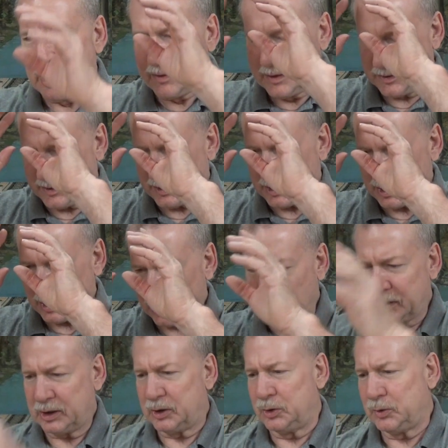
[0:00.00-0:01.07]
They're, they're
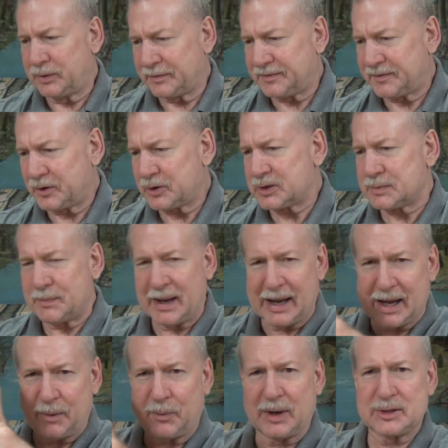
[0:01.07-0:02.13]
learning who the first
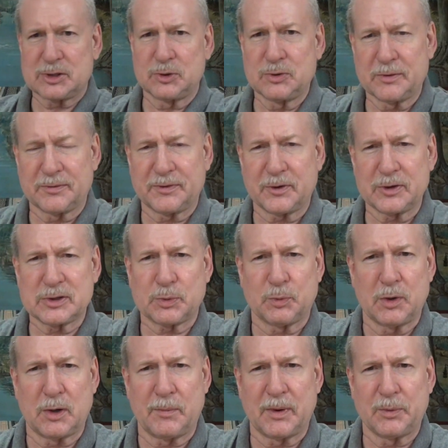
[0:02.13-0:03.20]
man was, who the first
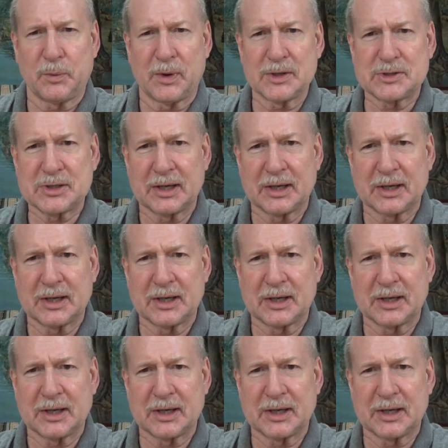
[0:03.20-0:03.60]
woman was.